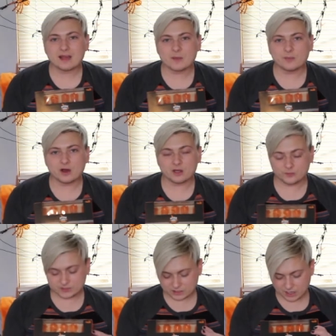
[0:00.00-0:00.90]
light
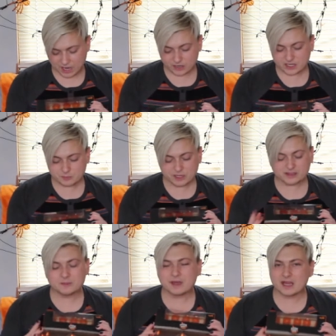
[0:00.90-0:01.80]
bulbs. I already
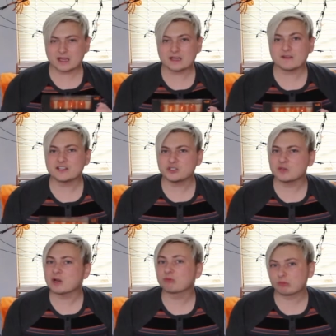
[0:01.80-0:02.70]
plugged them in and they
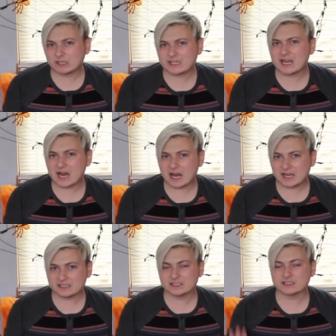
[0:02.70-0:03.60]
do get really
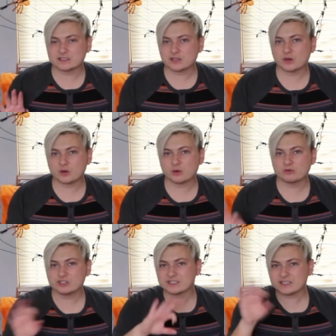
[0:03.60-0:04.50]
hot.
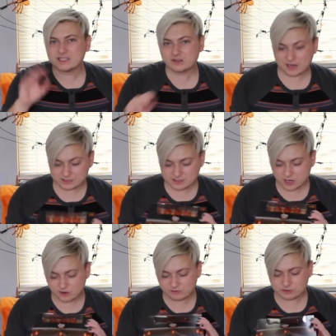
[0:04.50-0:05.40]
So just letting you guys
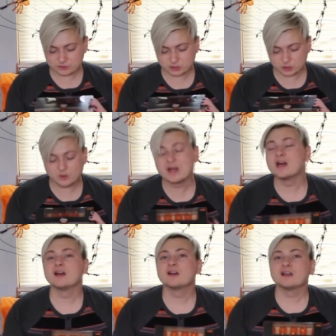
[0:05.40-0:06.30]
know if you do
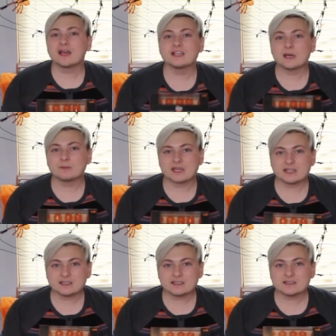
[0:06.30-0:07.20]
end up
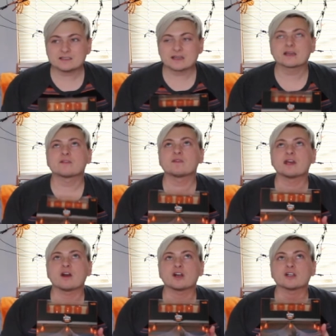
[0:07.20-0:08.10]
getting these, like
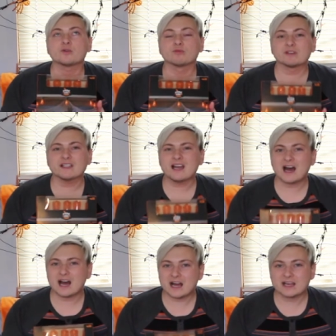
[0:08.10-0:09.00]
they are really
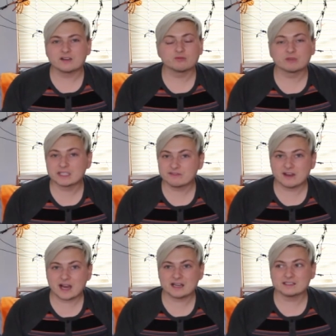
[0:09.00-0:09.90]
hot, really
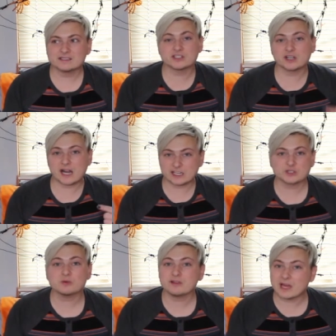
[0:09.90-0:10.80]
fast. They're
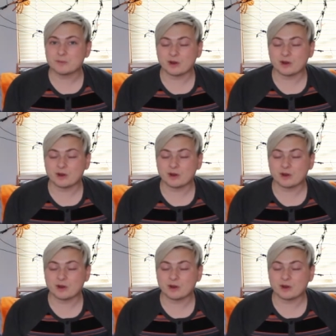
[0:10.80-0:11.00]
actual light